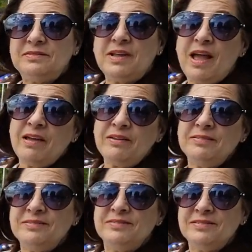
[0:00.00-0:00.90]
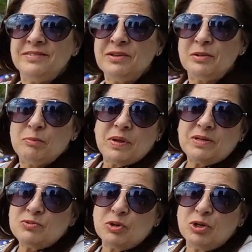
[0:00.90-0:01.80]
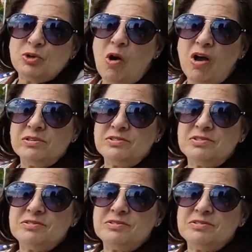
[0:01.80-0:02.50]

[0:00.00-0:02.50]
Yeah. But it's a good cause.